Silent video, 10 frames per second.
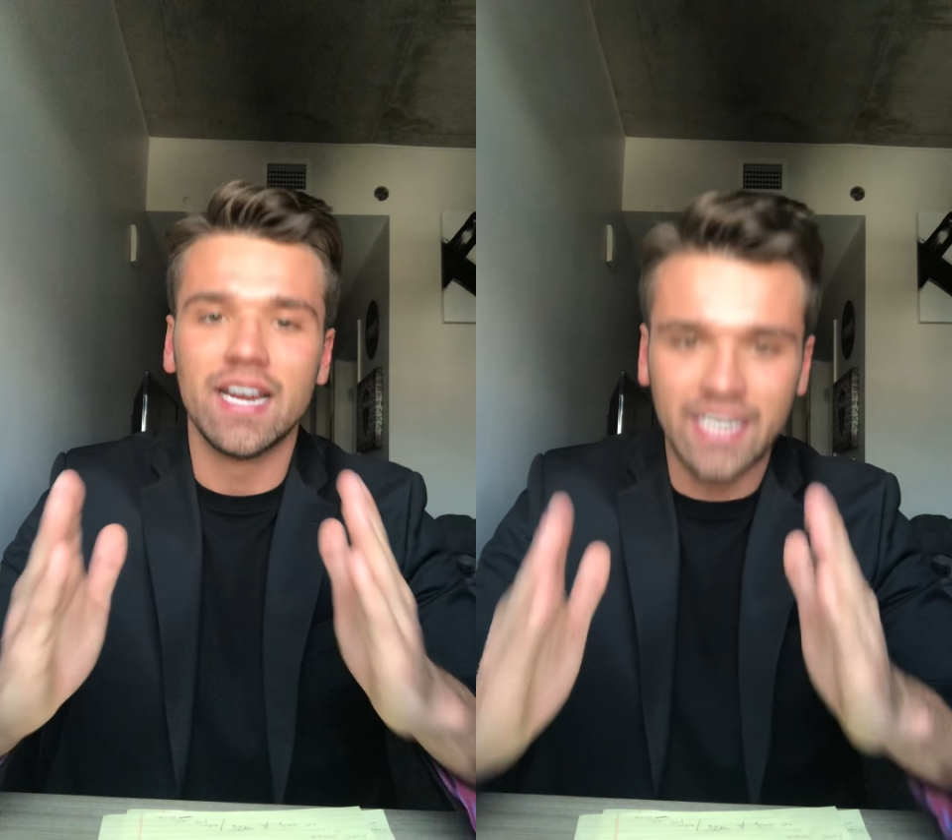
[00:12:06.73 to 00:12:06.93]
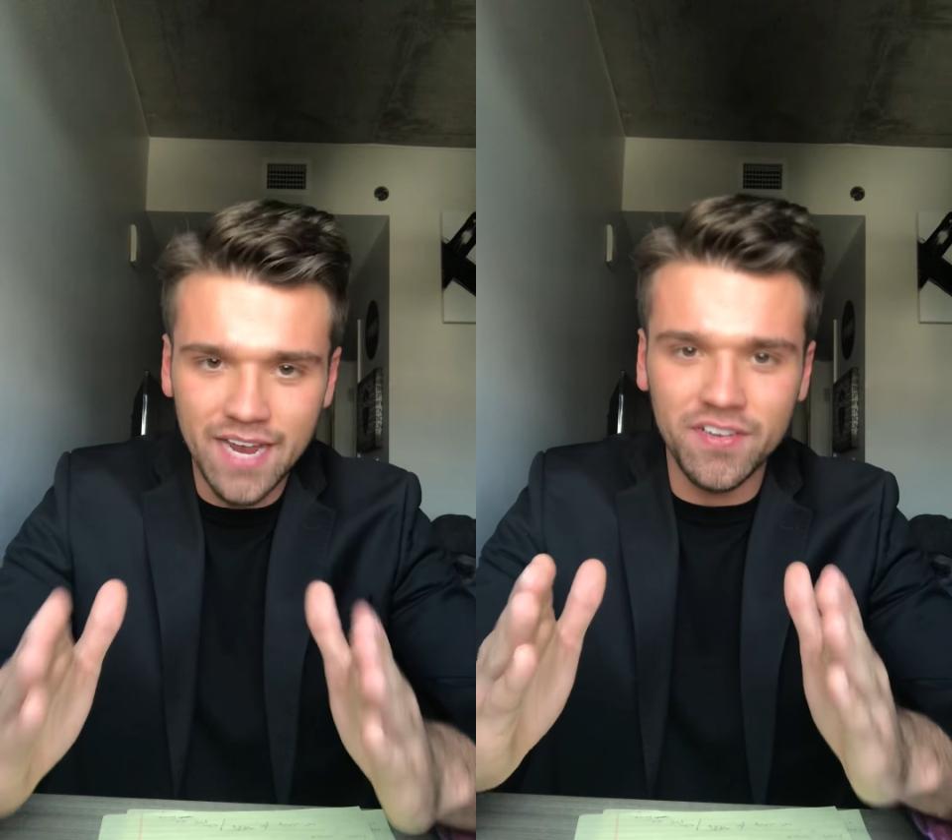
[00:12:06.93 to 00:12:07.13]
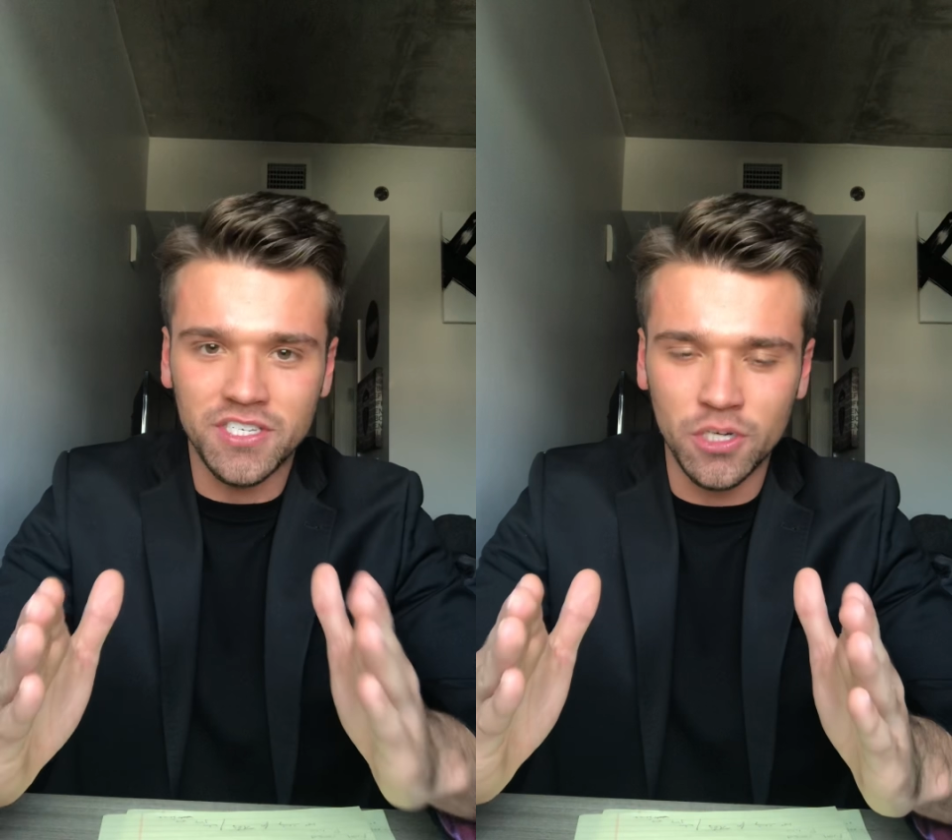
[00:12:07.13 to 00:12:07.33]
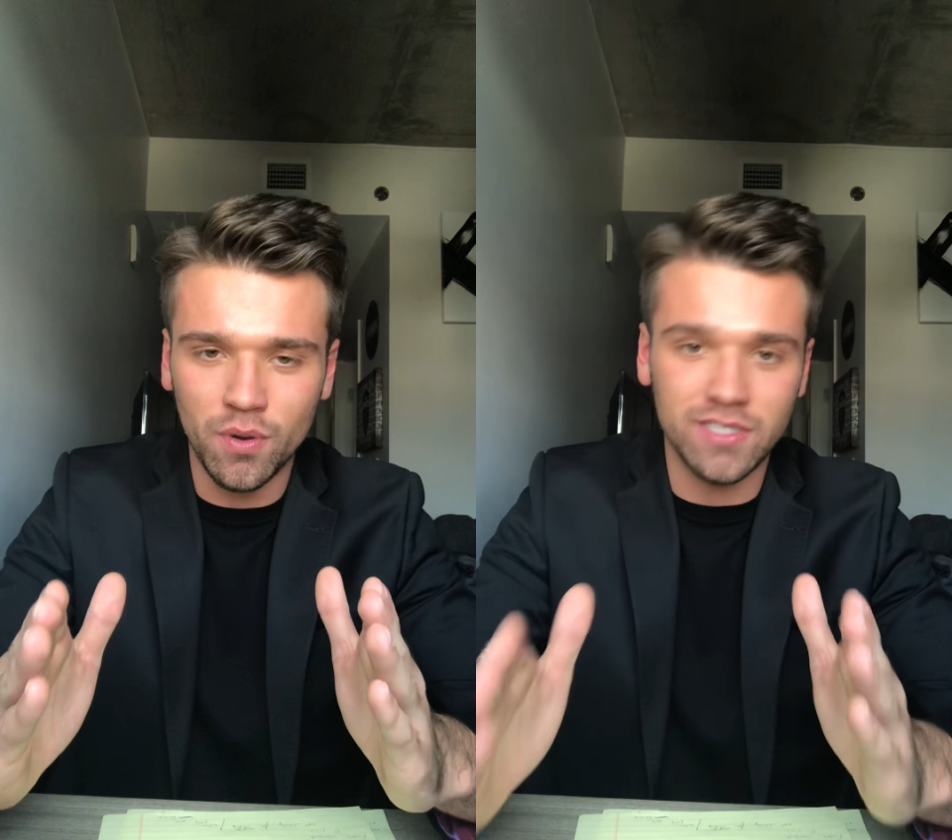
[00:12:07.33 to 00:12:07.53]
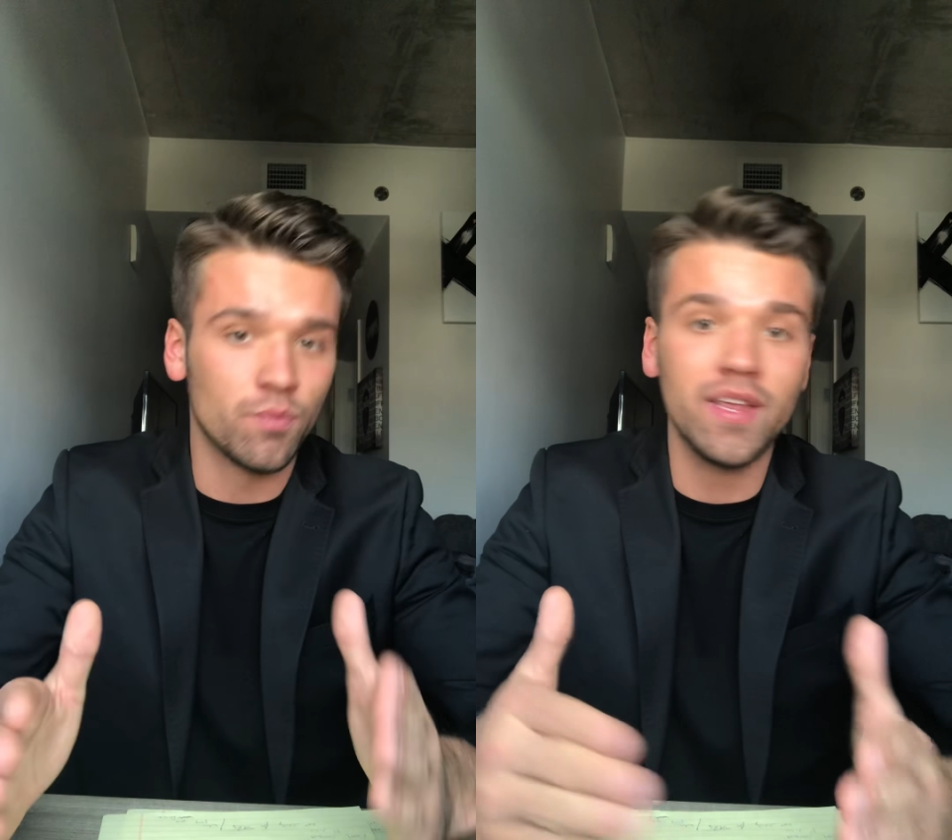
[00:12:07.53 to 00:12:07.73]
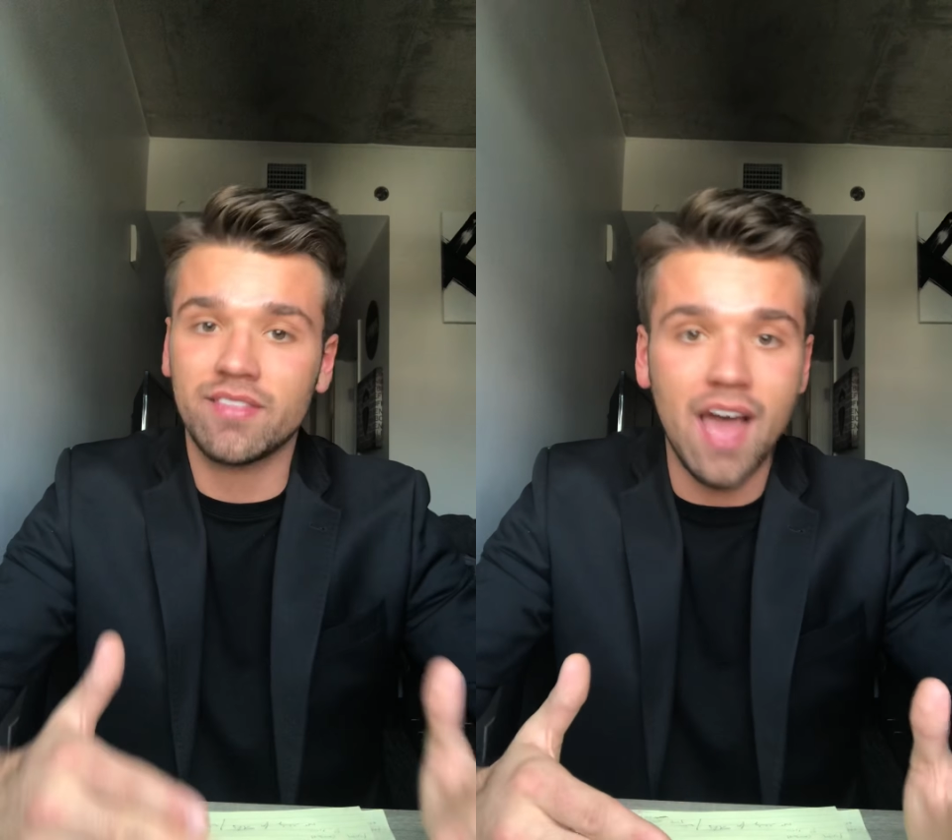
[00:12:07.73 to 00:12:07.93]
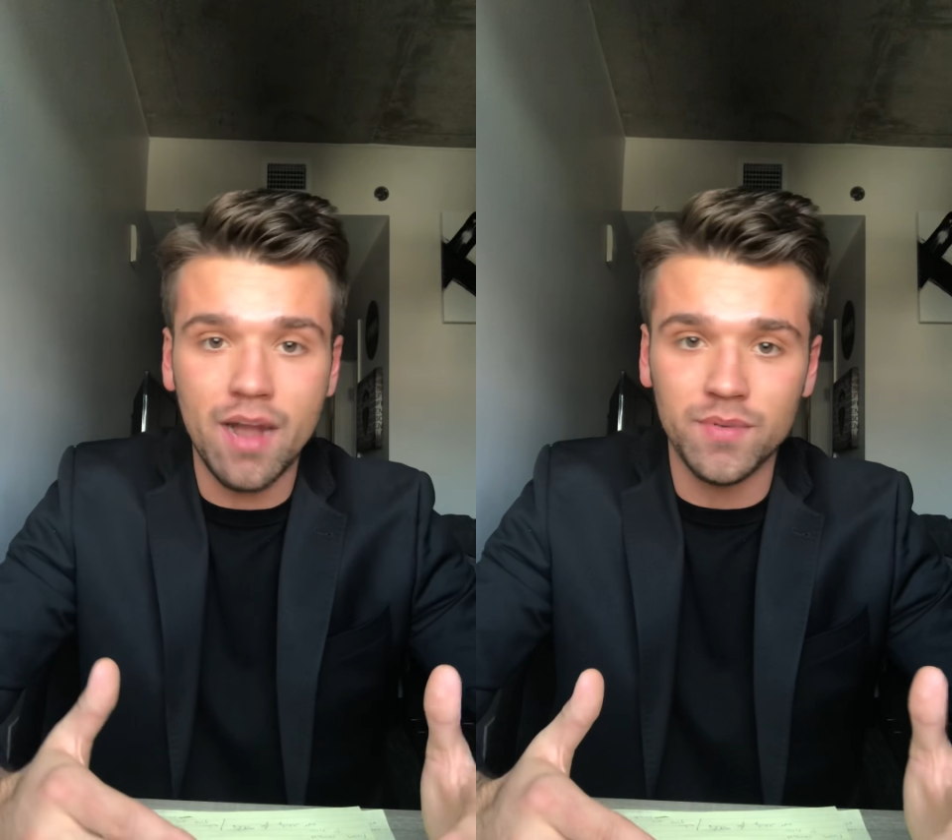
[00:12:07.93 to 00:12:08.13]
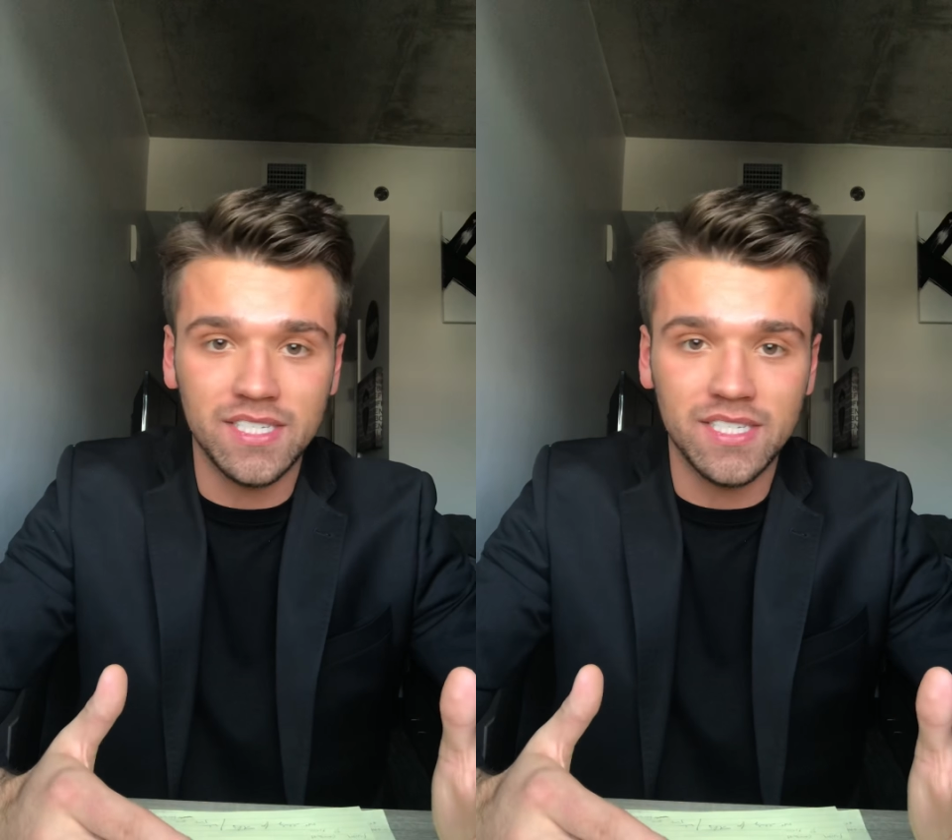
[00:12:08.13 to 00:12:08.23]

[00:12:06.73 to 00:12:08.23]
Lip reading: Give it to us. We thought it